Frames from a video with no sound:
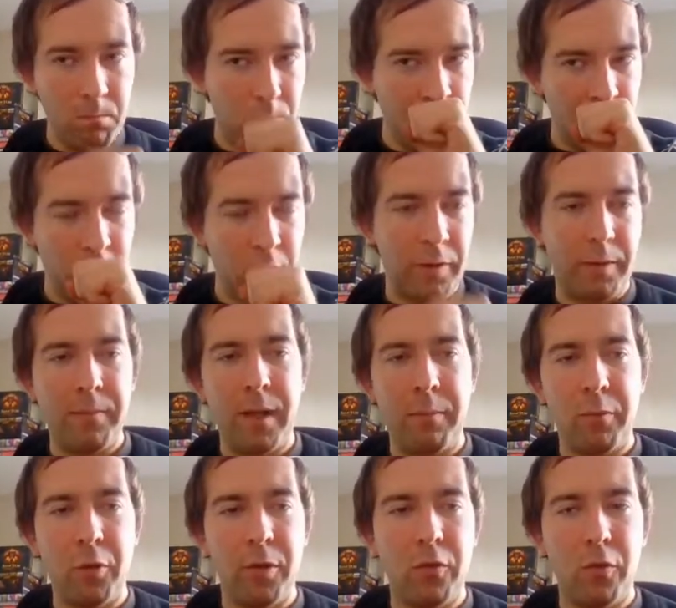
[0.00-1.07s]
Sorry, I'm
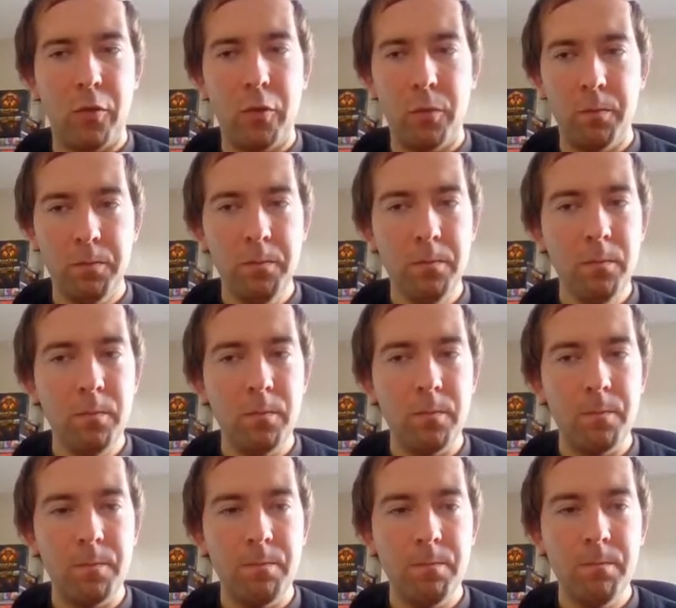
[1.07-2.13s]
going to
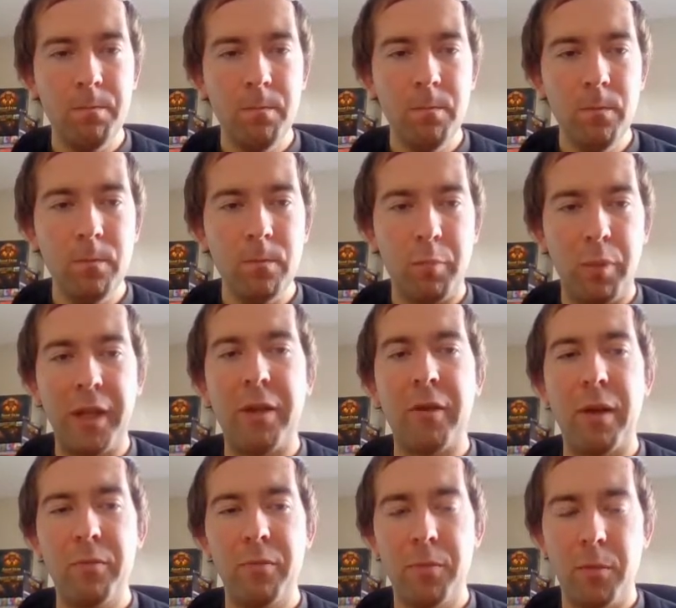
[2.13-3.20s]
play
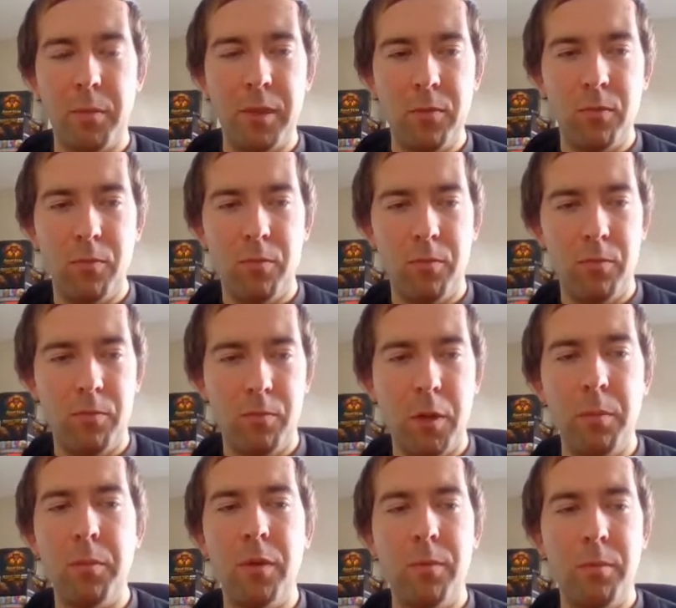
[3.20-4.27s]
around a
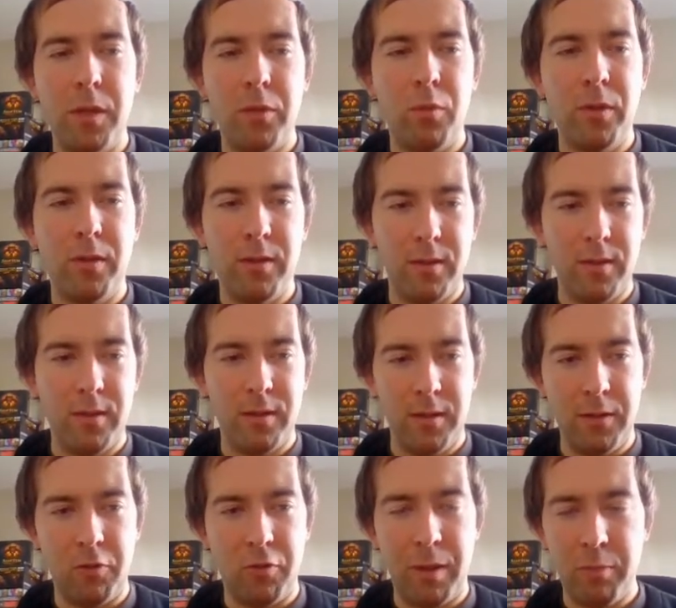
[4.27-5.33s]
bit with this in
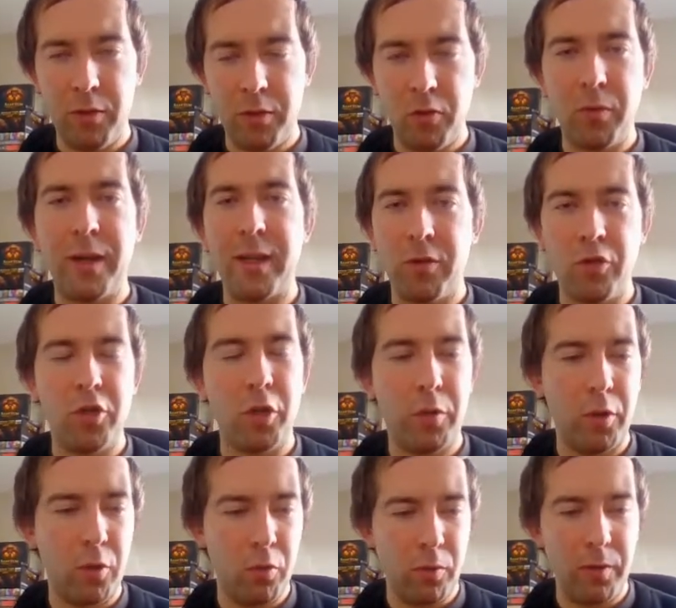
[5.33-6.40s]
the REPL so I can show
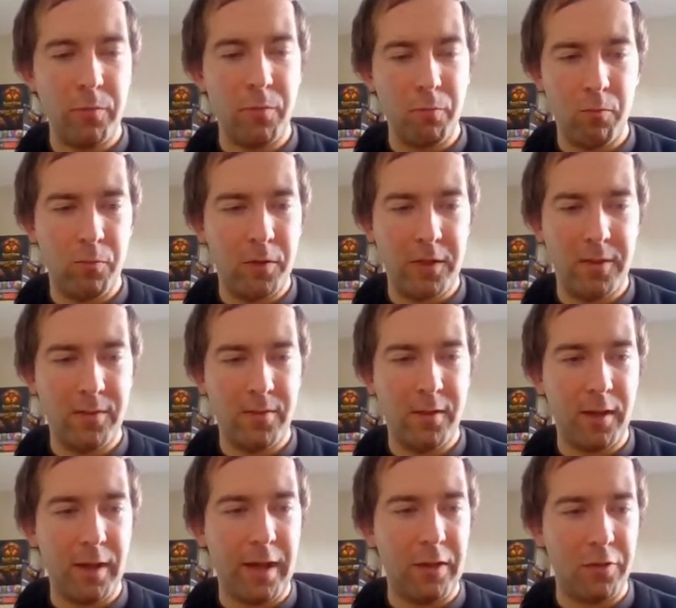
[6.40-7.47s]
you what this
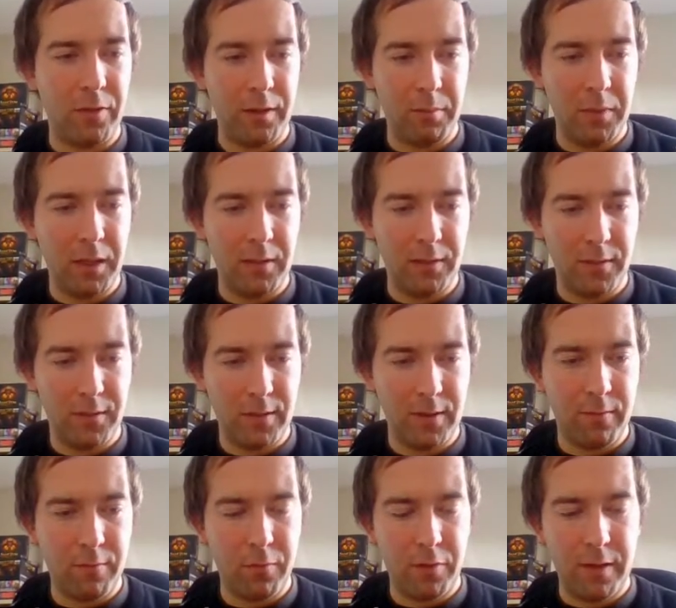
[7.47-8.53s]
thing actually means.
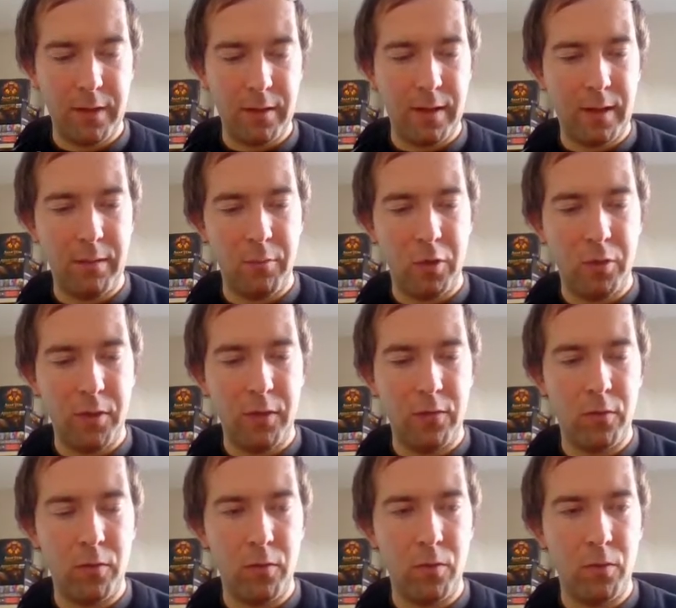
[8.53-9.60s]
And for that, I'm going
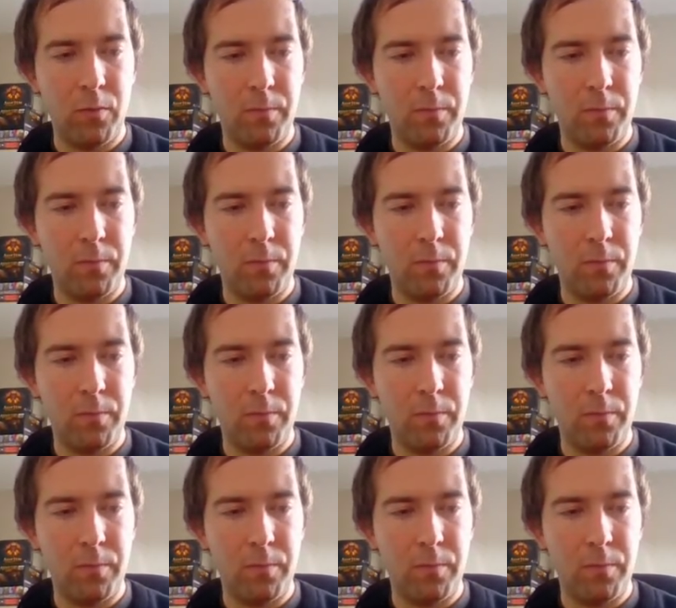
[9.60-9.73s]
to